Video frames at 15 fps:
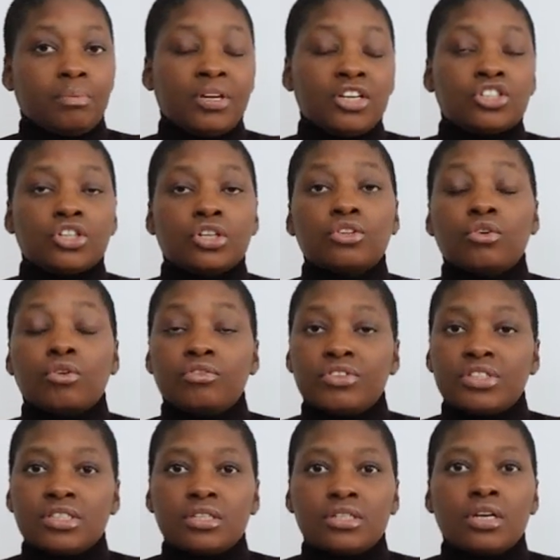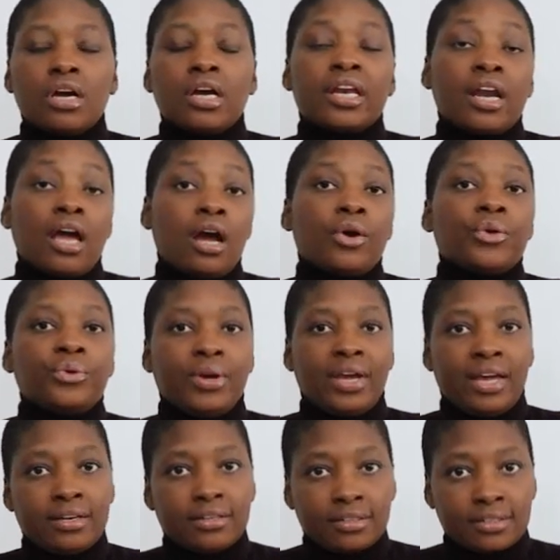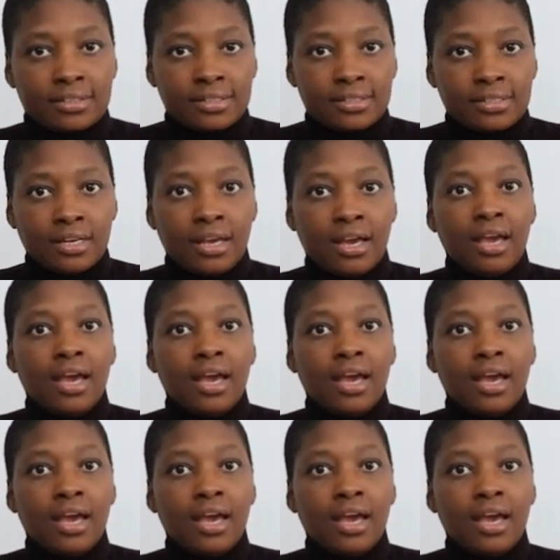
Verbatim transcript: a patient or visitor and how you handled it.